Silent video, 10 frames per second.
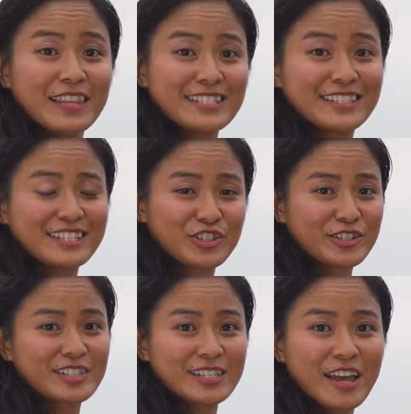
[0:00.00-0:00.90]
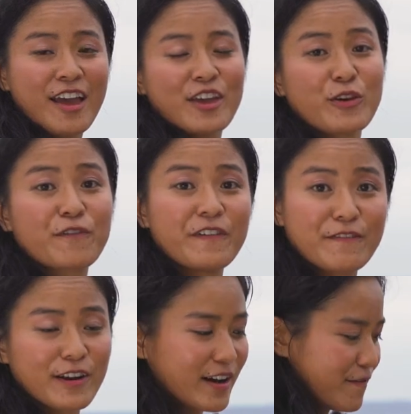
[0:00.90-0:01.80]
these dishes, your
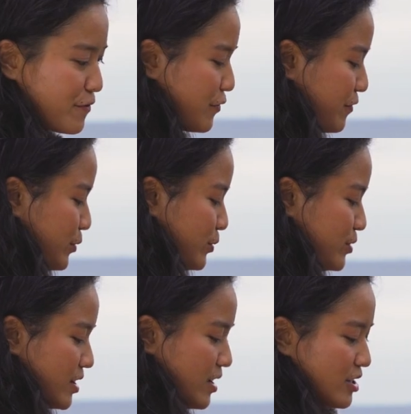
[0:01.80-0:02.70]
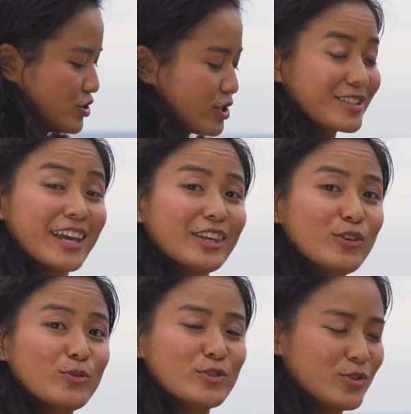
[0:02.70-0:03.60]
favorite comfort foods, just like you
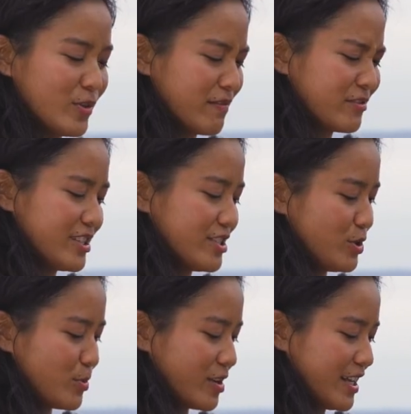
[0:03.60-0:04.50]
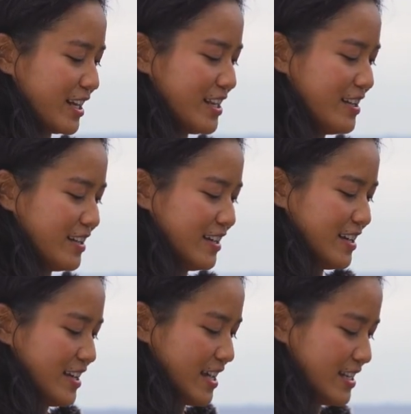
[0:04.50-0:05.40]
used to ever since you were a kid,
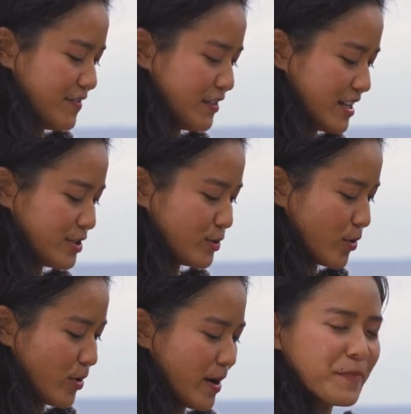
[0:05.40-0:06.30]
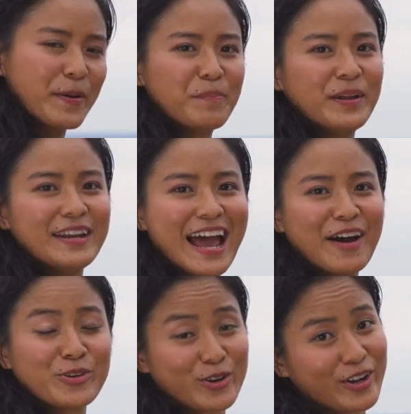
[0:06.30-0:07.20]
and even as you grow up, but
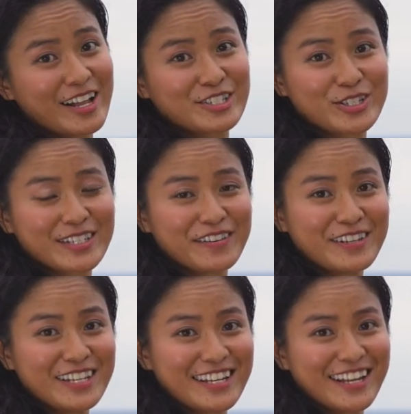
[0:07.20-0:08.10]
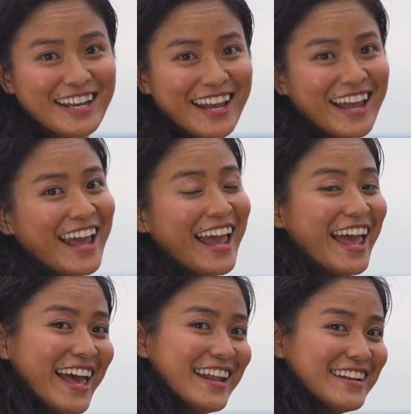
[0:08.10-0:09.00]
now you're conscious of it,
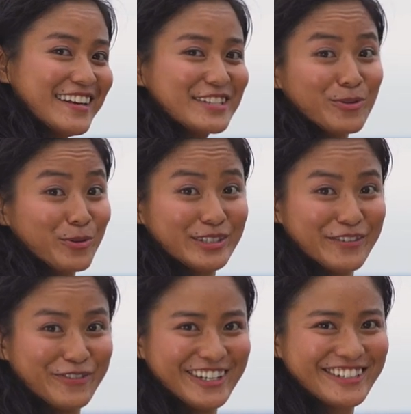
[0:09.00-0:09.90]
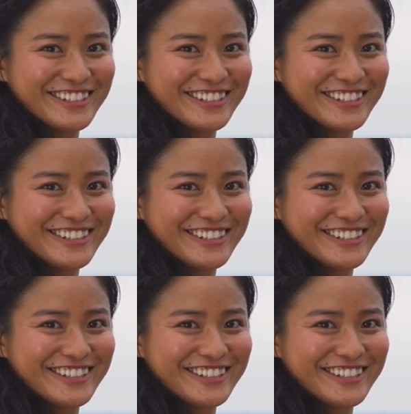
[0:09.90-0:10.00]
and it's cruelty-free.